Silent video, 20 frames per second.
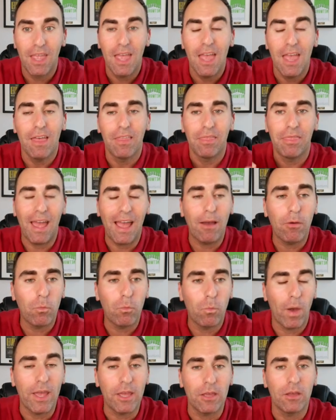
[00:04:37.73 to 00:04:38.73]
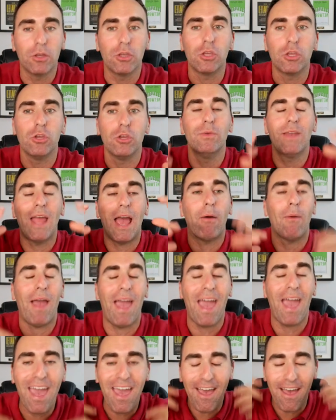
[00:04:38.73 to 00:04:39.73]
That way, you now
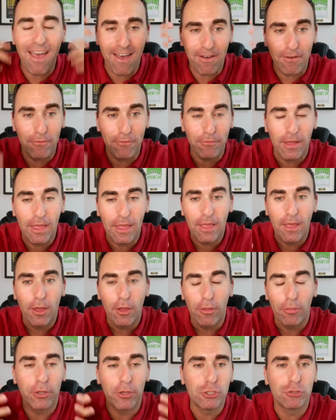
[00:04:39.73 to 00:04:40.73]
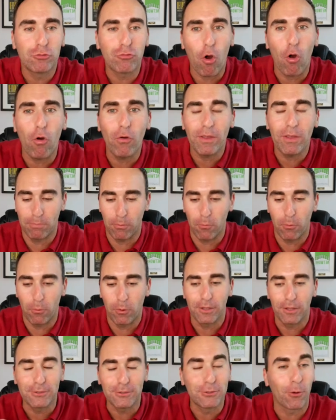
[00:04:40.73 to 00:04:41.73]
have the drawing board
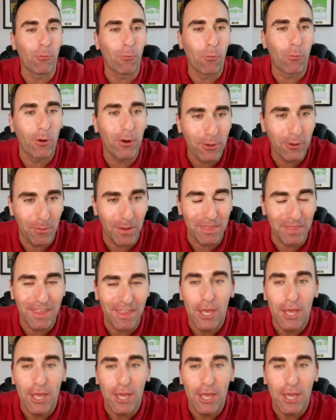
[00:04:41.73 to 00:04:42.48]
to work with.